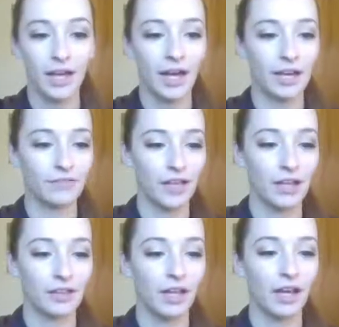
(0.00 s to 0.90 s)
And if
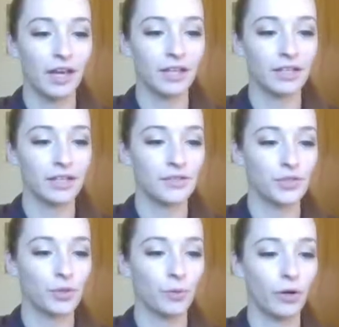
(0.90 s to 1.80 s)
that line is
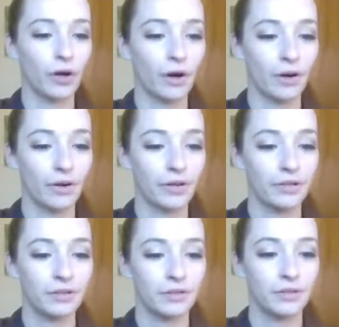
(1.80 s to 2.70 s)
super hard,
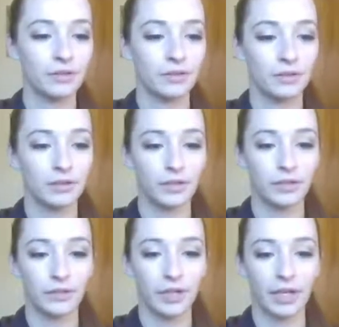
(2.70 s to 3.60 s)

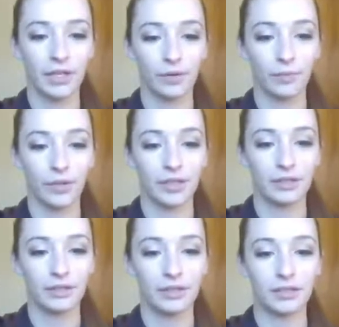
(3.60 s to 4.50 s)
you'll get like a
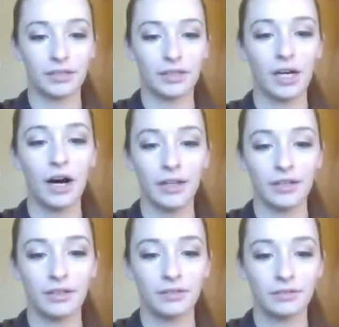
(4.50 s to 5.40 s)
really cut
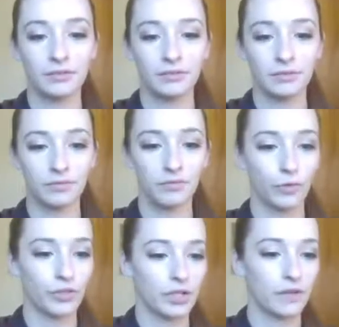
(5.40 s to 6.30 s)

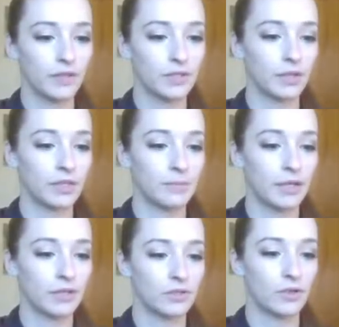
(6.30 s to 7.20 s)
version of it. So let's
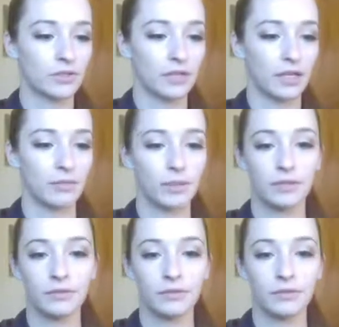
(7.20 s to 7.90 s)
make it as hard as it can be.